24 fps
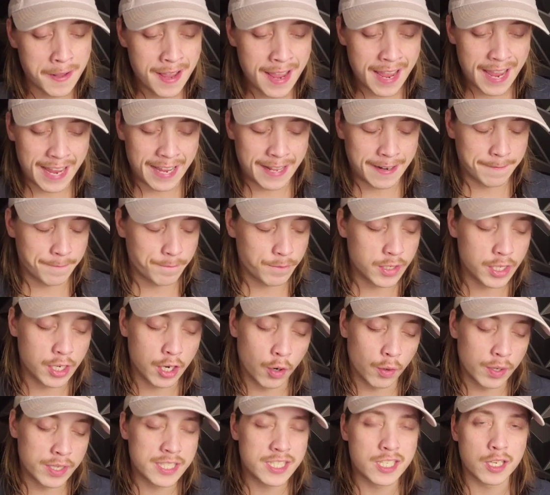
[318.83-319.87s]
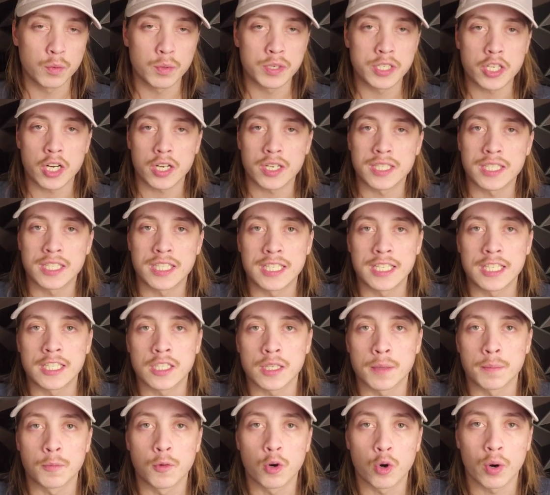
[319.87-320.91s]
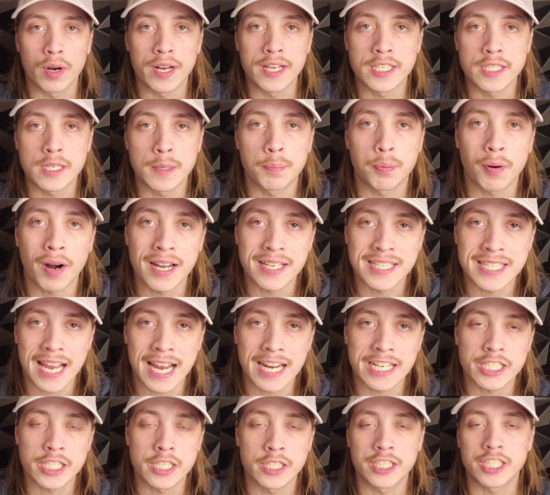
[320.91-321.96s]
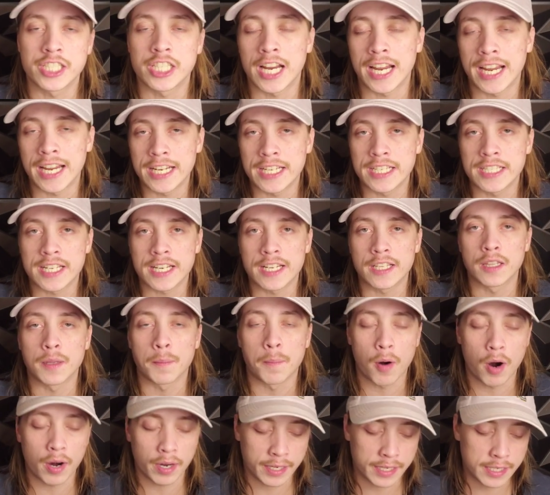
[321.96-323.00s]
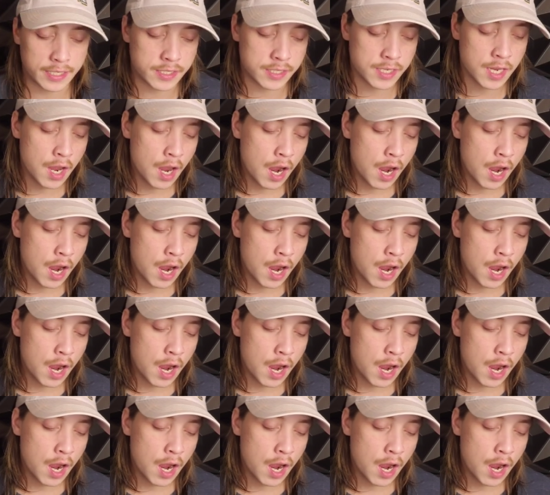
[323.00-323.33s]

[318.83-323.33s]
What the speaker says: And, you know, until we start to see some crazy price action change in the markets,